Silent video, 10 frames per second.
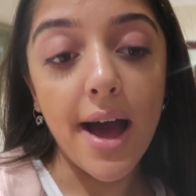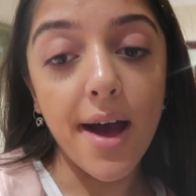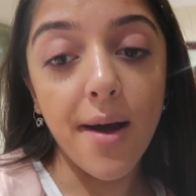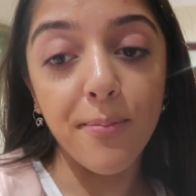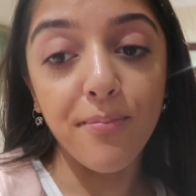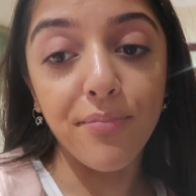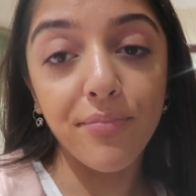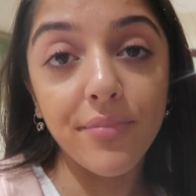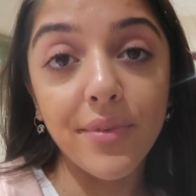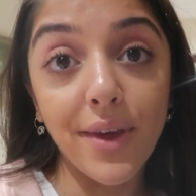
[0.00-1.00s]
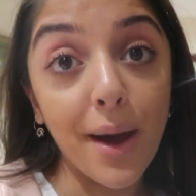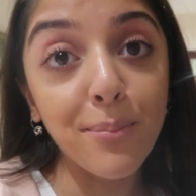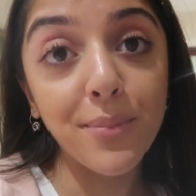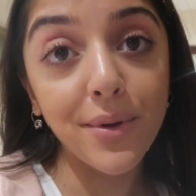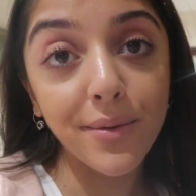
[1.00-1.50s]

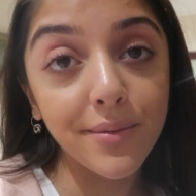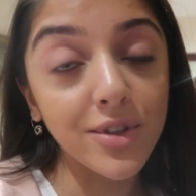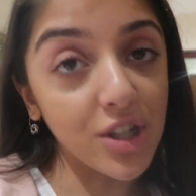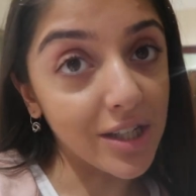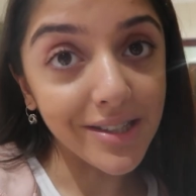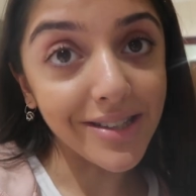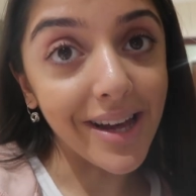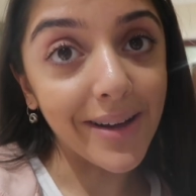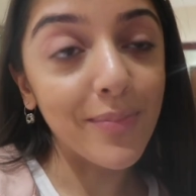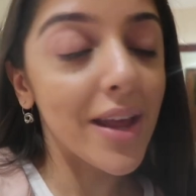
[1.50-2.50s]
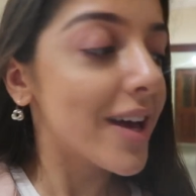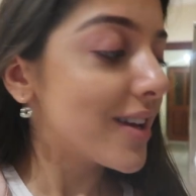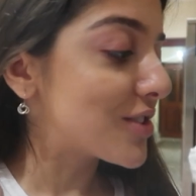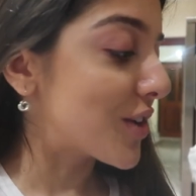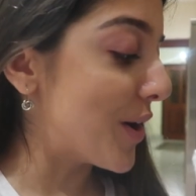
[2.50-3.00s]
Yep, she does that.
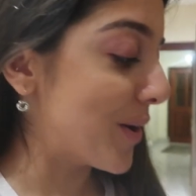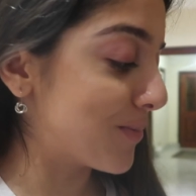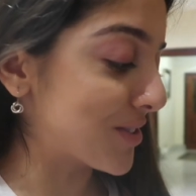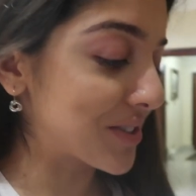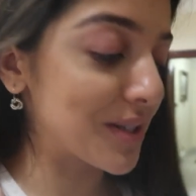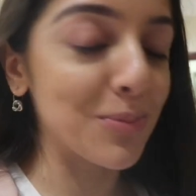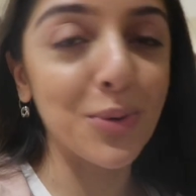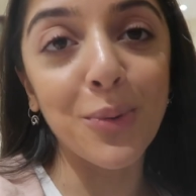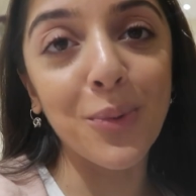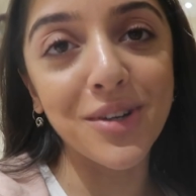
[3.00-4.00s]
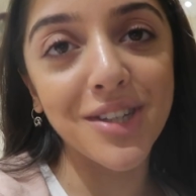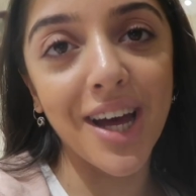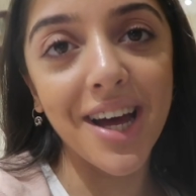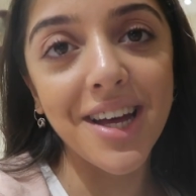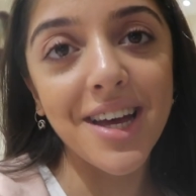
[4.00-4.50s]
So I'm just gonna pour
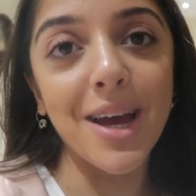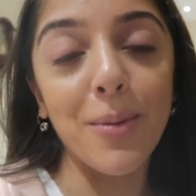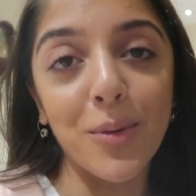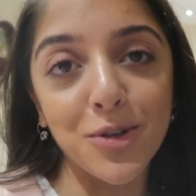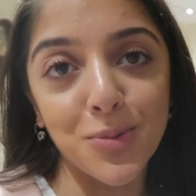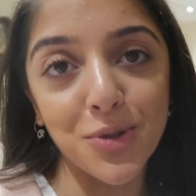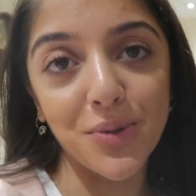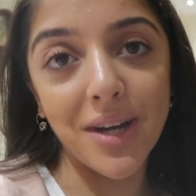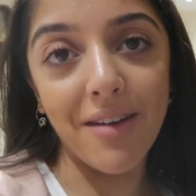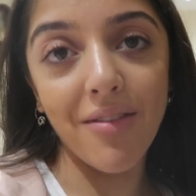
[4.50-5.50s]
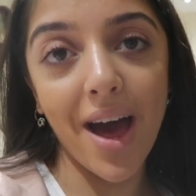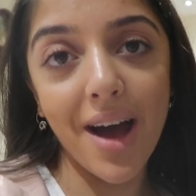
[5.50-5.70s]
water in my water bottle and have